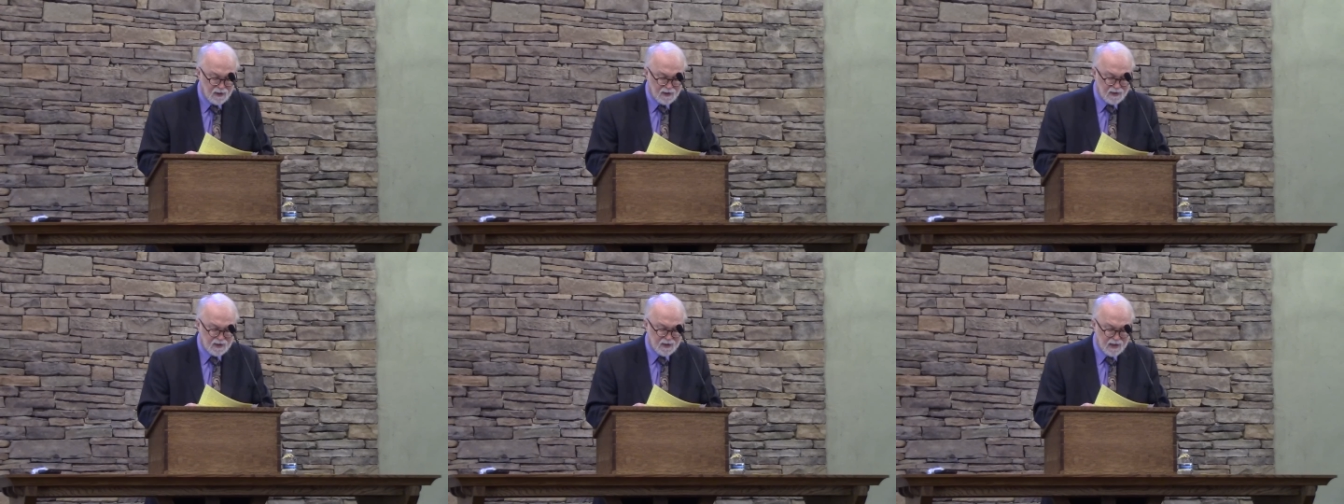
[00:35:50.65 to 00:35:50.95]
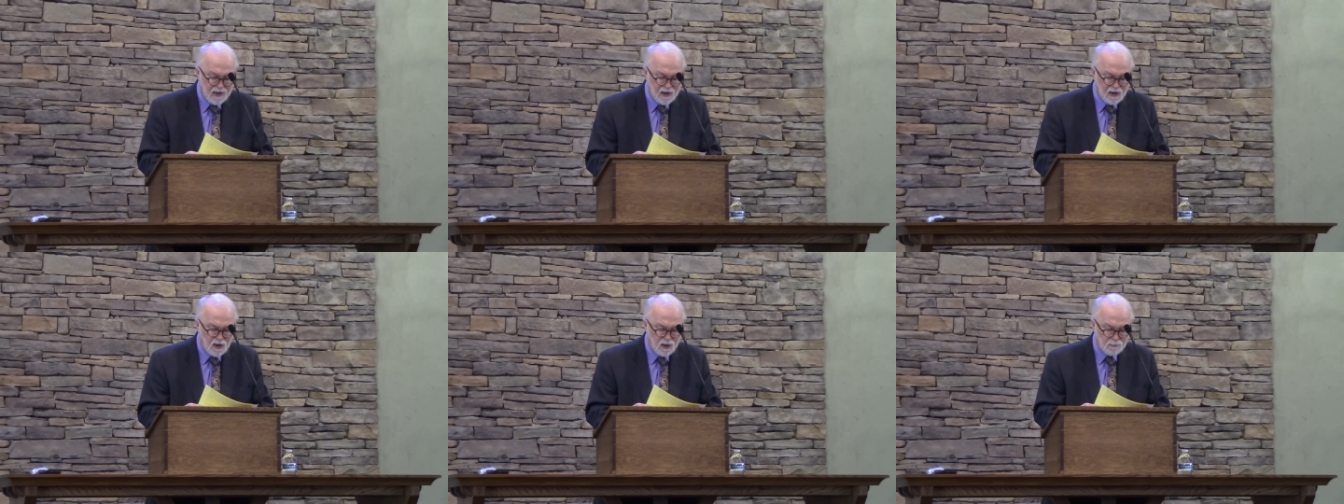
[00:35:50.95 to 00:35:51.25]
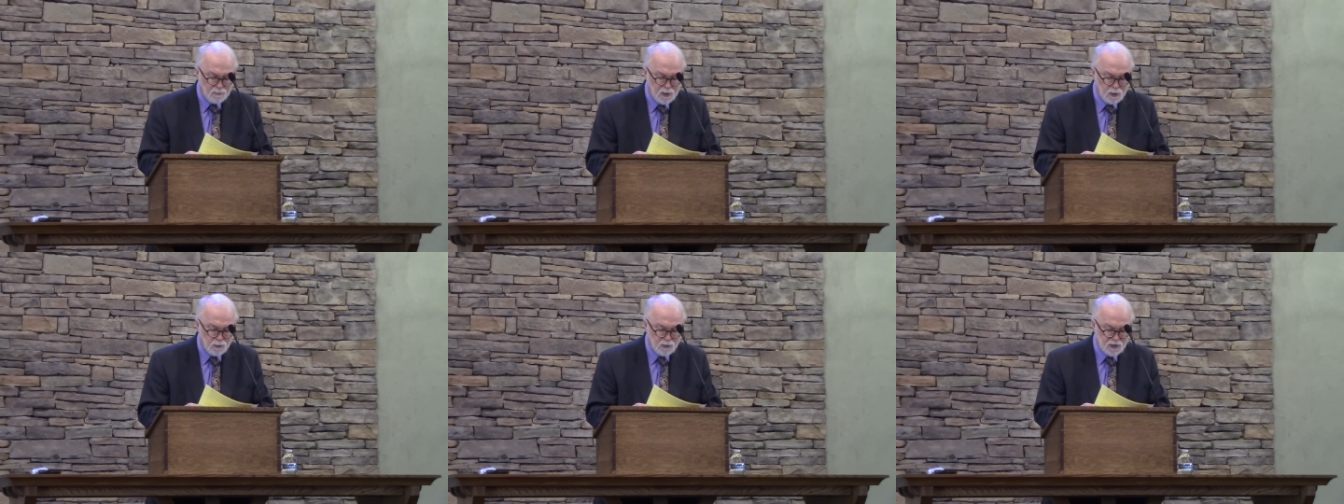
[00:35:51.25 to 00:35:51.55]
it
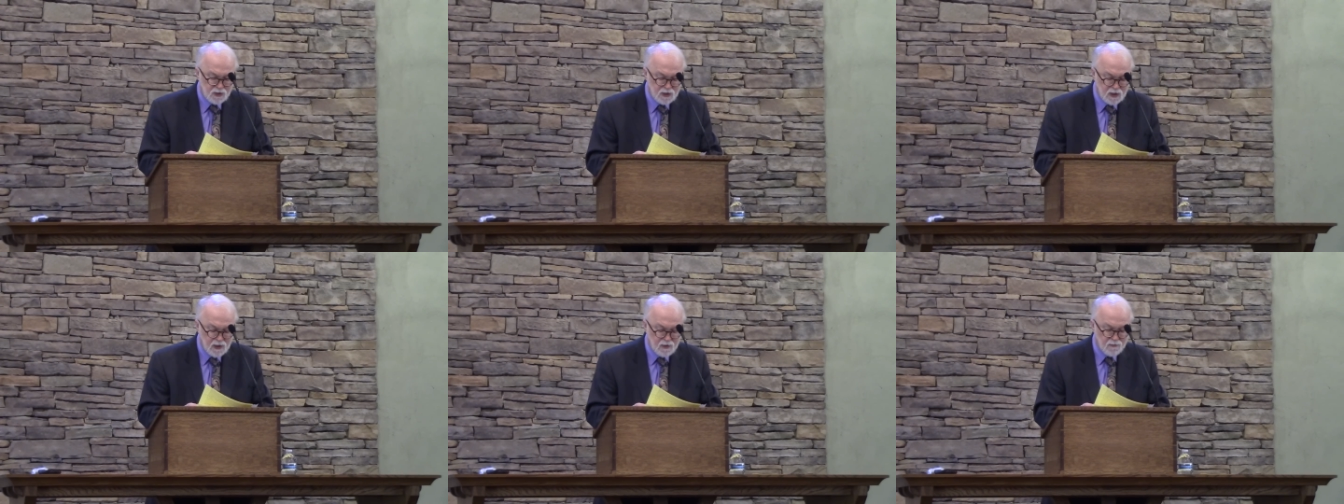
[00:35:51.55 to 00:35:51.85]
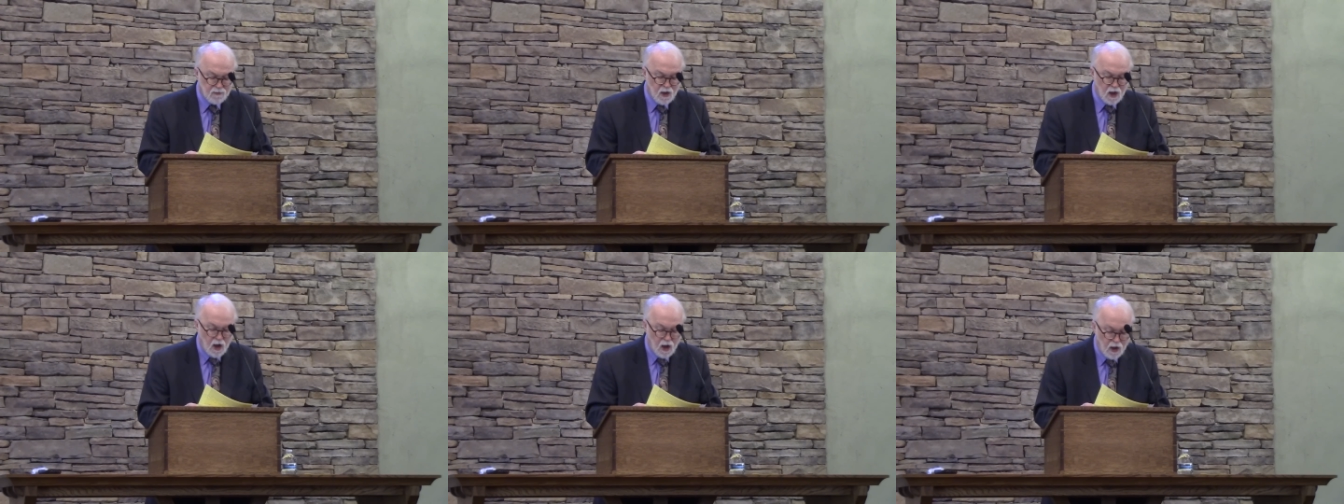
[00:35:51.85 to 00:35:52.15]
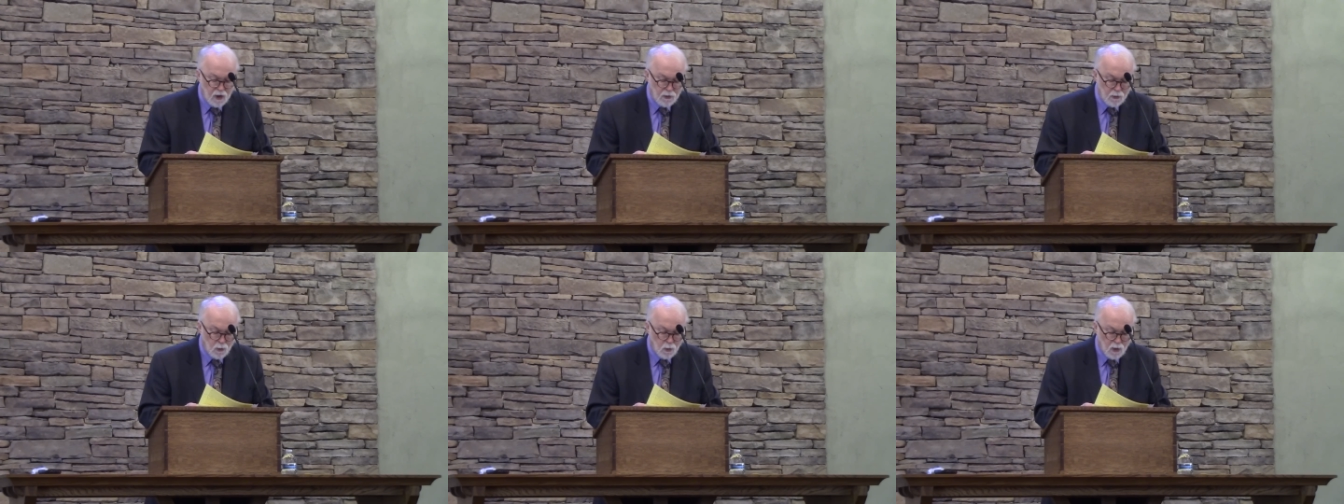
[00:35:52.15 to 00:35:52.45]
cannot be received
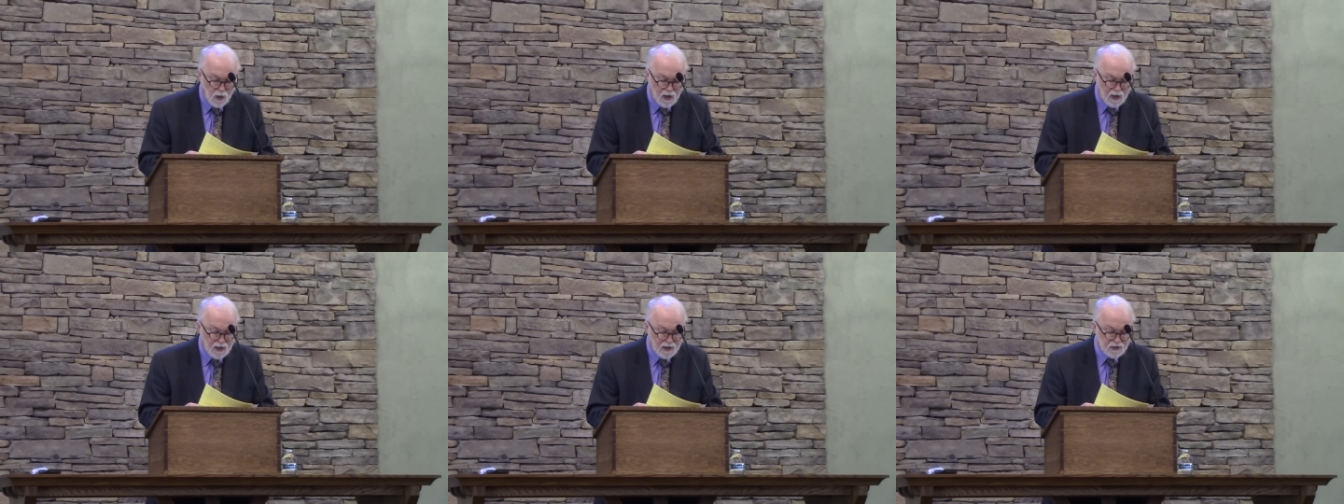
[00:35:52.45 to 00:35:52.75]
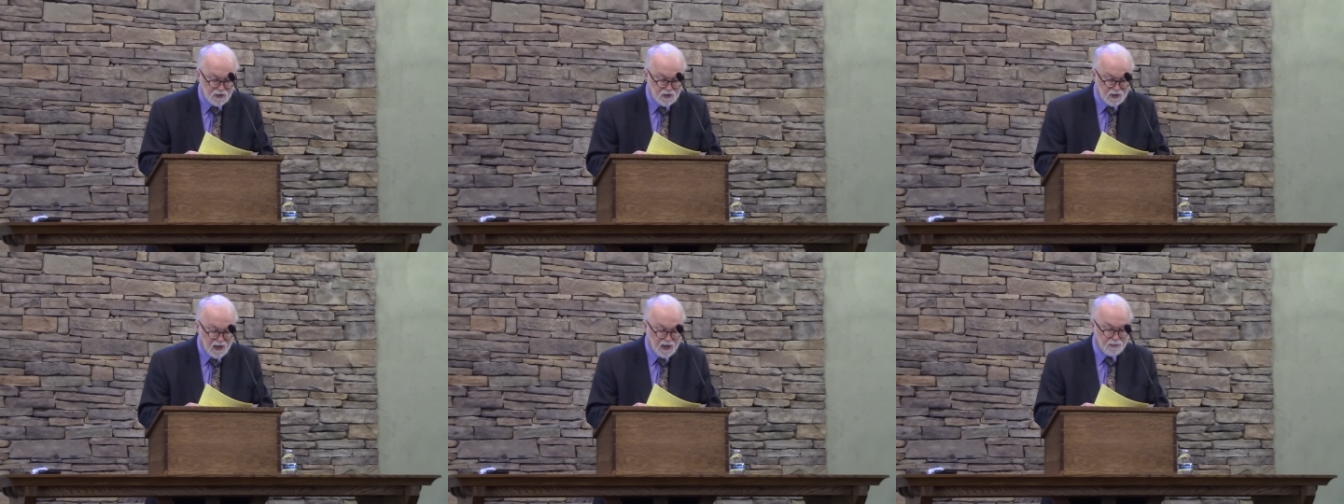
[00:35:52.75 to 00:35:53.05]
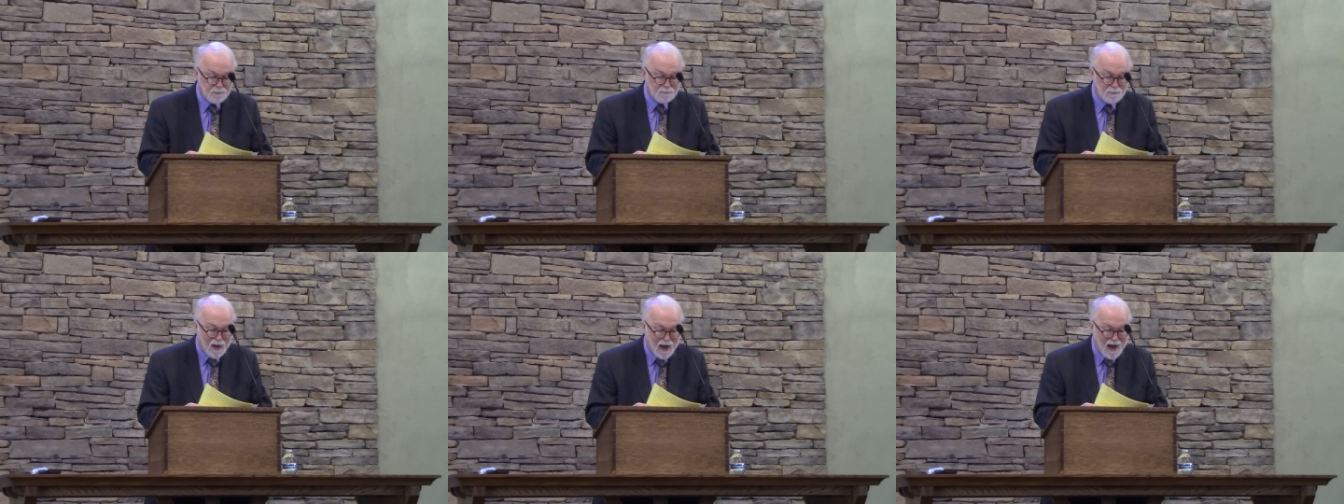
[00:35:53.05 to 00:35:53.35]
otherwise
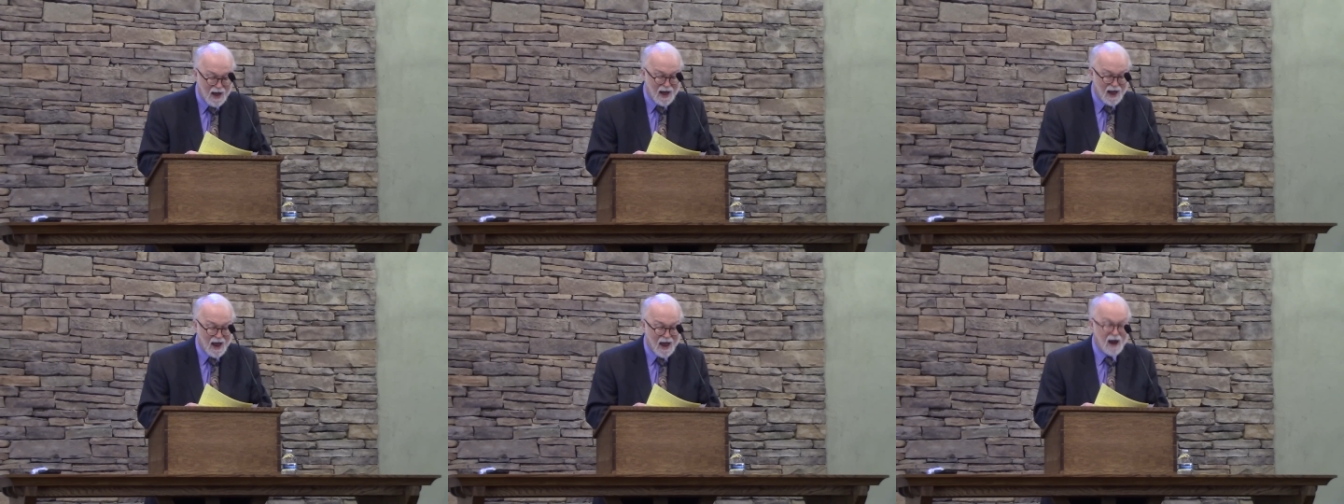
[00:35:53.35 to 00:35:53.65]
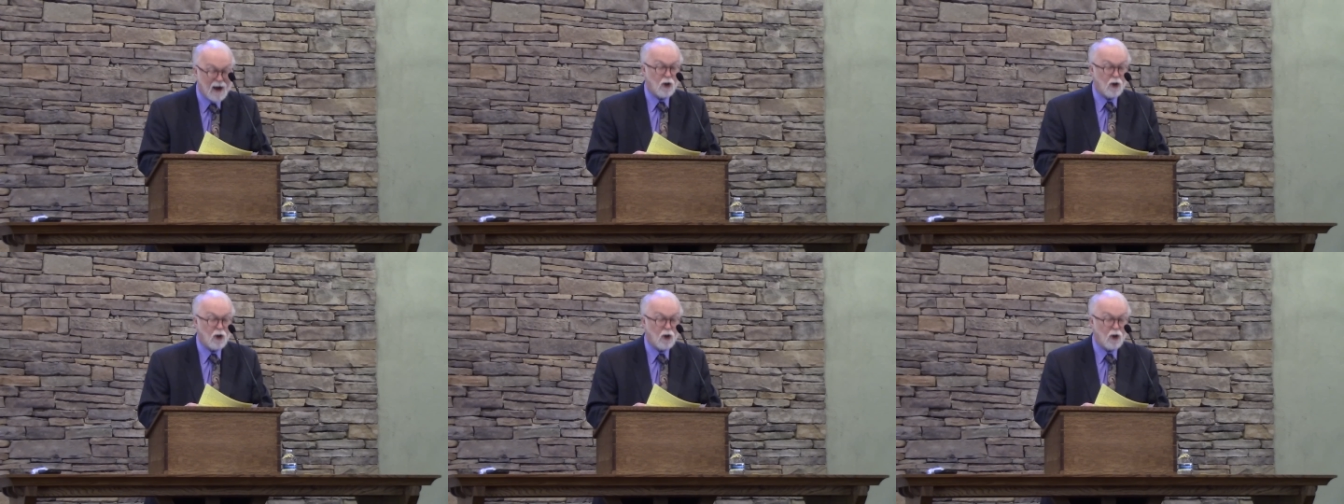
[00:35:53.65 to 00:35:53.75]
than by